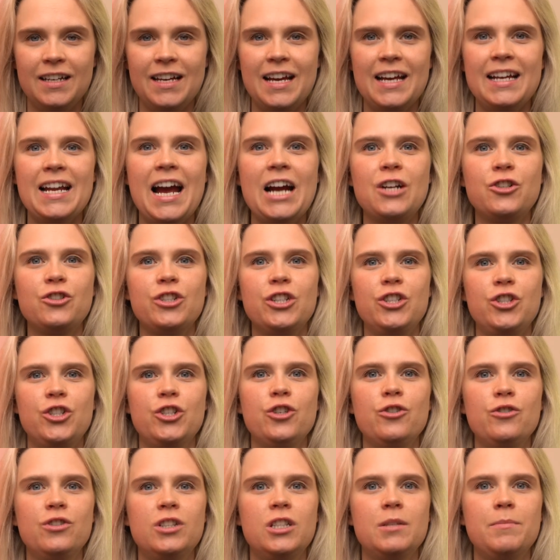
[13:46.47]
And actually
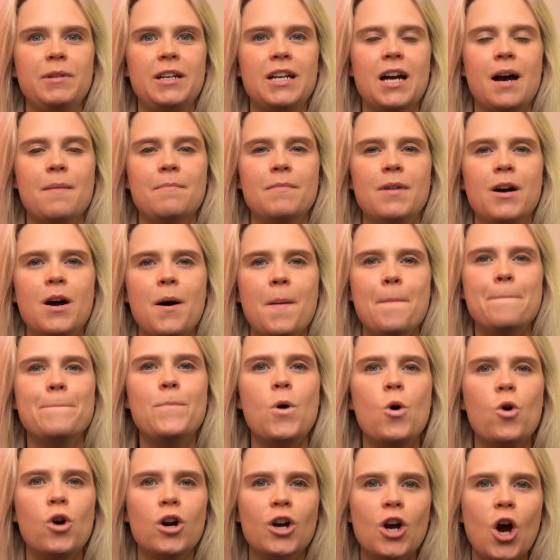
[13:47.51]
choose to become
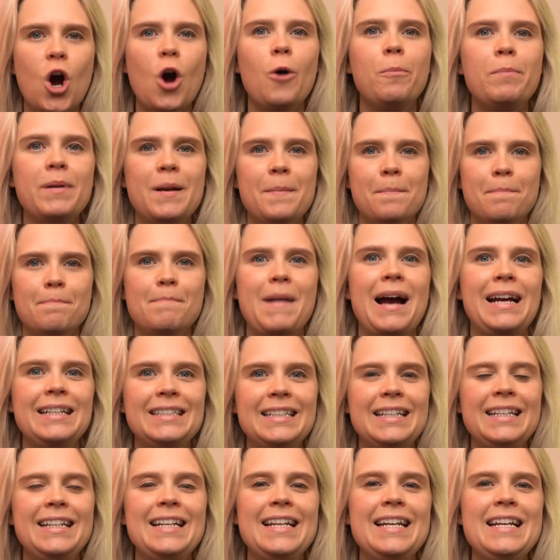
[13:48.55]
more
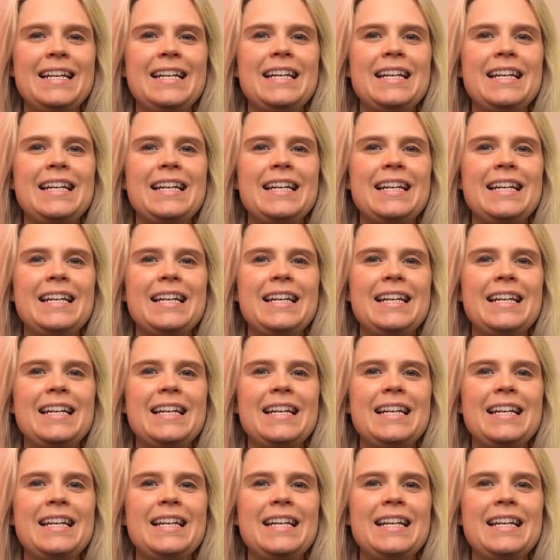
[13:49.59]
open-minded